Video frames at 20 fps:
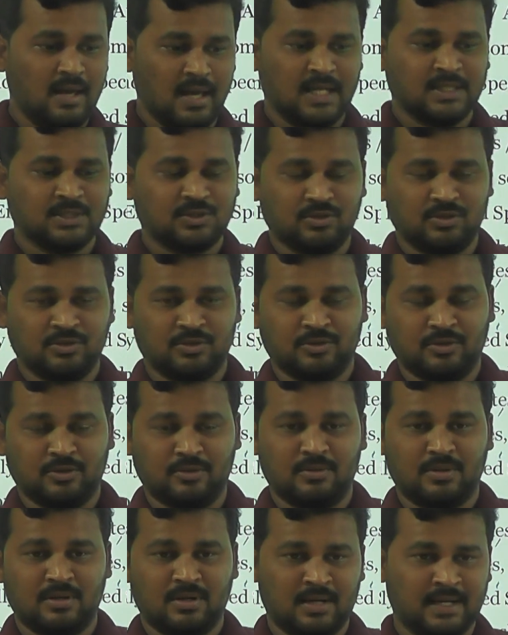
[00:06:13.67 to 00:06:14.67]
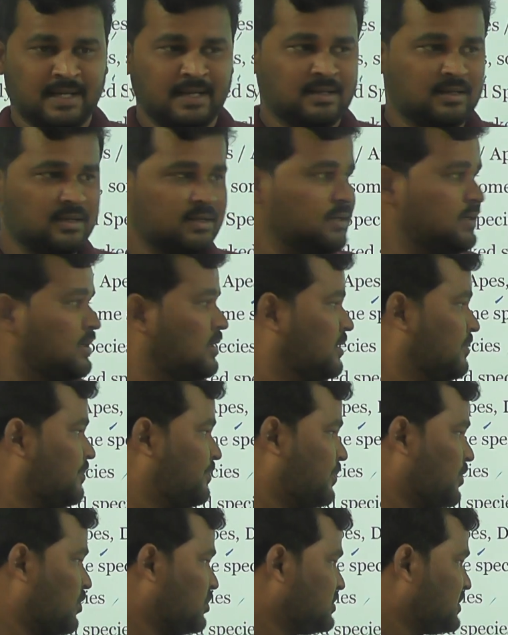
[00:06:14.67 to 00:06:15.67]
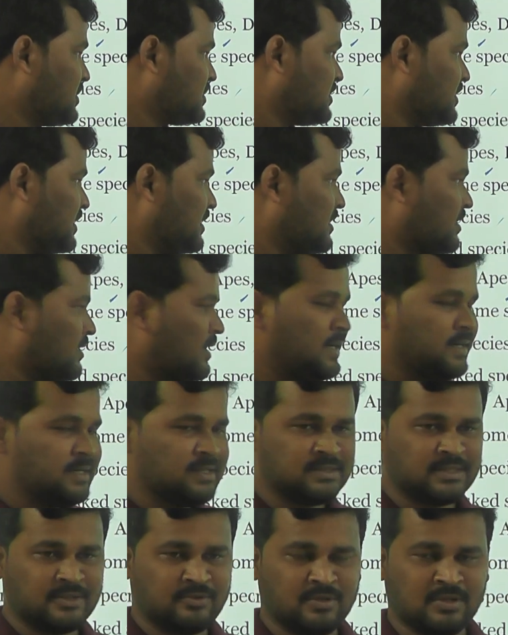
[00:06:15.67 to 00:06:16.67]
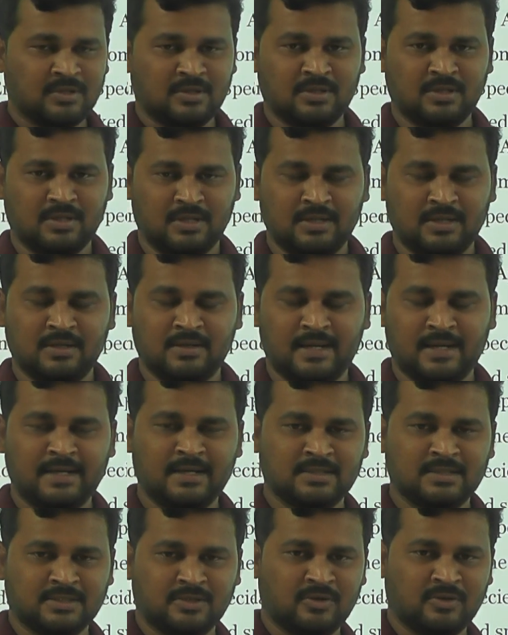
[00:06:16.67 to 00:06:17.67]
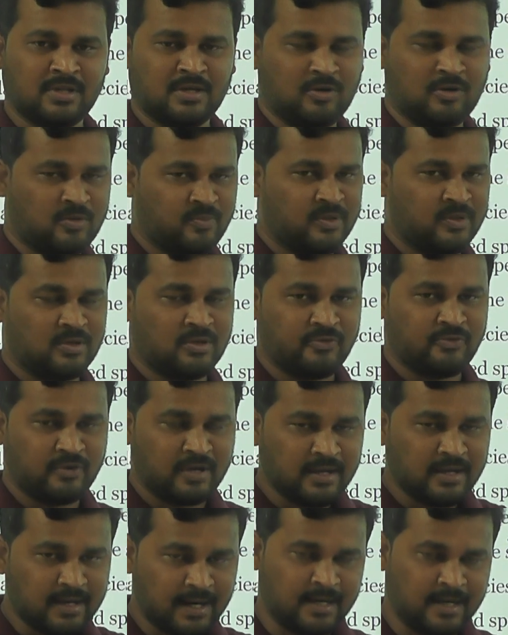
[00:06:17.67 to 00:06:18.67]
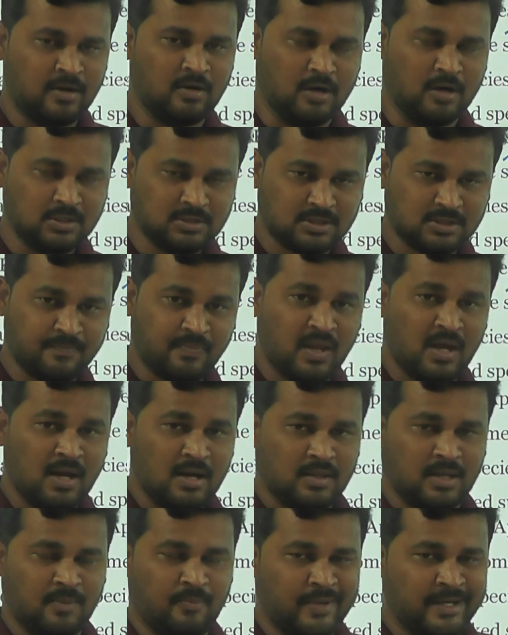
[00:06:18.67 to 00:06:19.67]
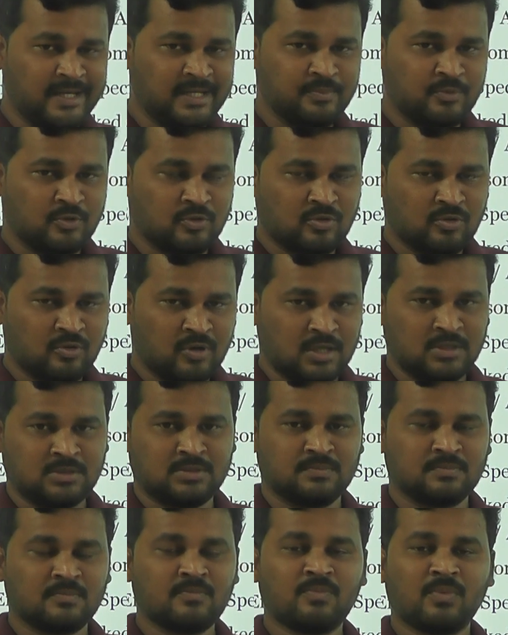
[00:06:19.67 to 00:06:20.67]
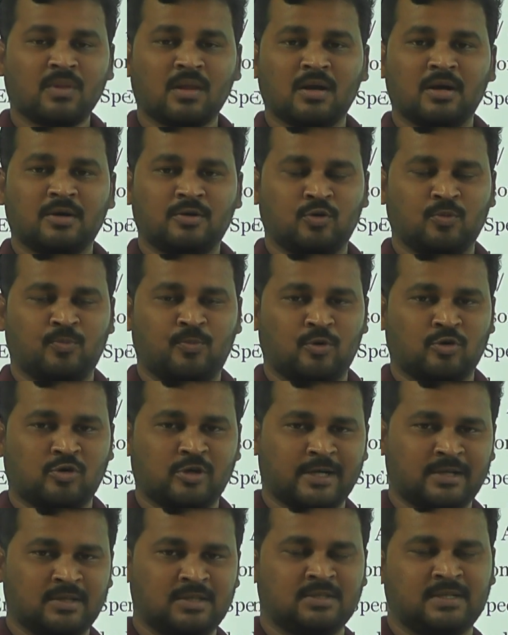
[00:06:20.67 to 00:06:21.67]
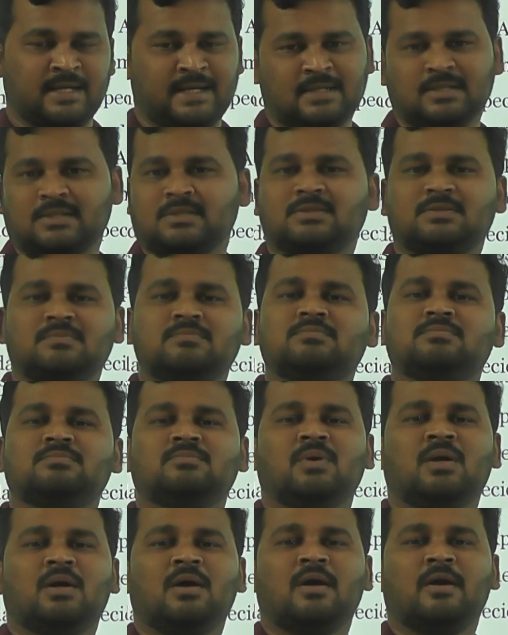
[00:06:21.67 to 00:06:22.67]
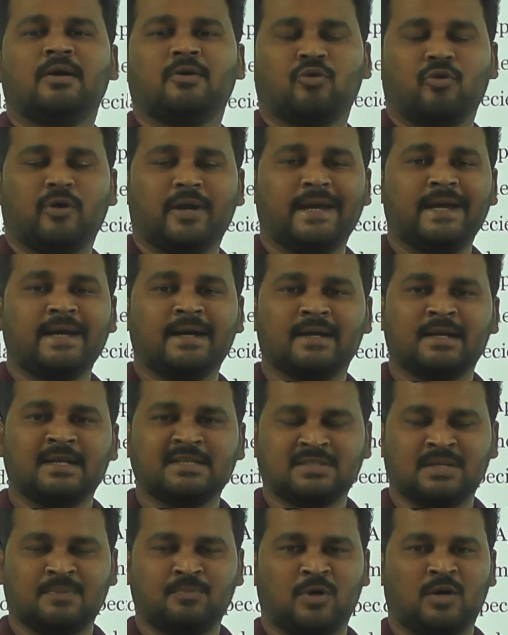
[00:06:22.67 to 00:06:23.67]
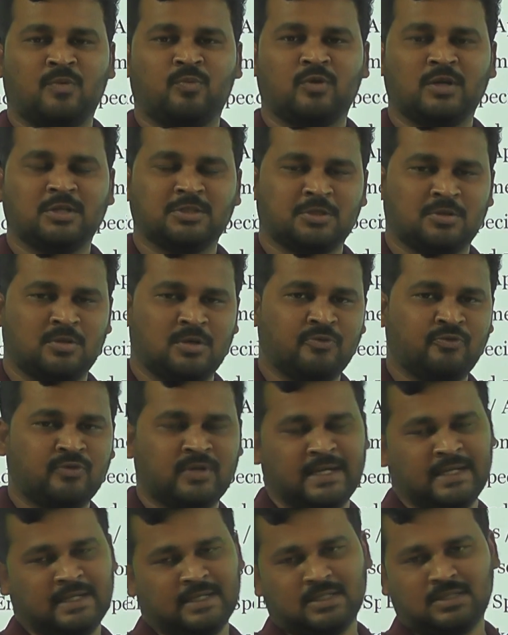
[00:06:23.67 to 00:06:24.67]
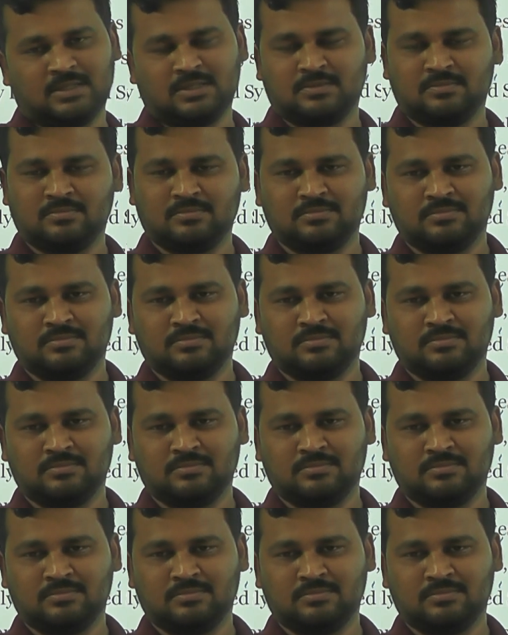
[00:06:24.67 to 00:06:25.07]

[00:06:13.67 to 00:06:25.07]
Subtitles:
So like Project Tiger 1970, in 1970 the government of India had launched. The main motto is to protect the tigers, to increase the population of tigers.